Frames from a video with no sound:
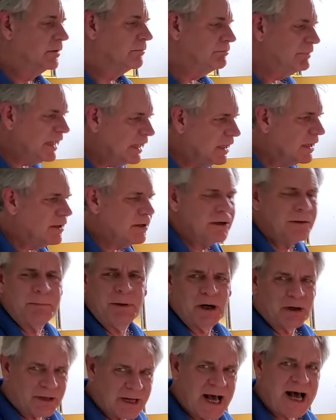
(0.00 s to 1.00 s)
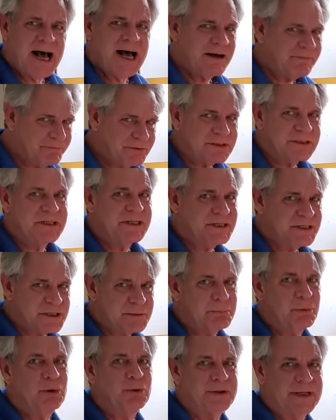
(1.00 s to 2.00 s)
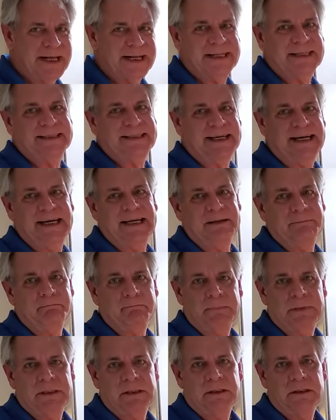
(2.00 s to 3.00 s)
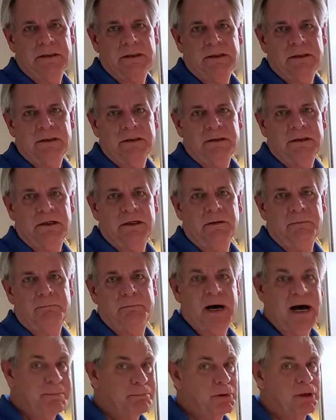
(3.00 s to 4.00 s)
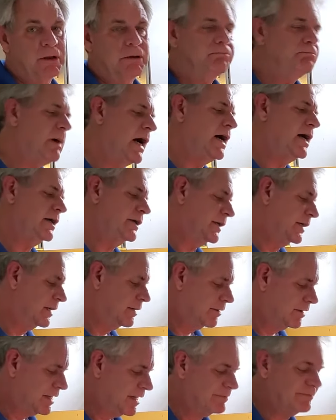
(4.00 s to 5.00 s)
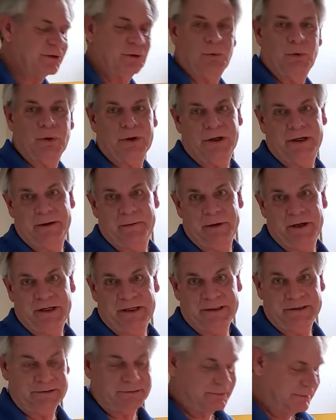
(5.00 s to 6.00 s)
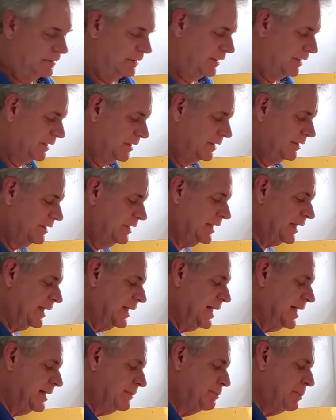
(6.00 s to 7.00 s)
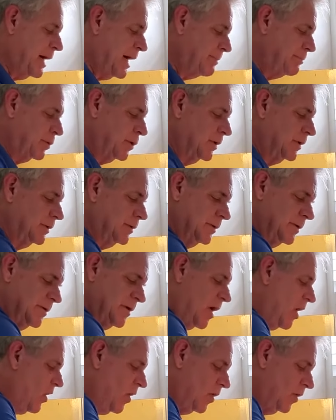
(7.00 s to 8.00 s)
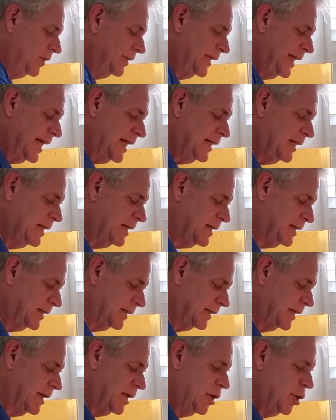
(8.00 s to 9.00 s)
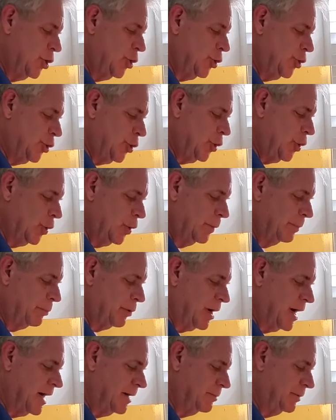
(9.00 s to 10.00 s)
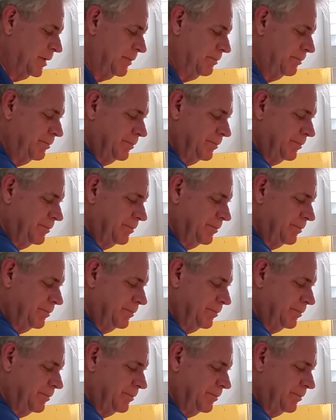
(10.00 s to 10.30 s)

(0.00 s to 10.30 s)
You know, about a ½ teaspoon at a time. You know, pepper, you don't have to worry about it. You can add pepper all day long. No problem.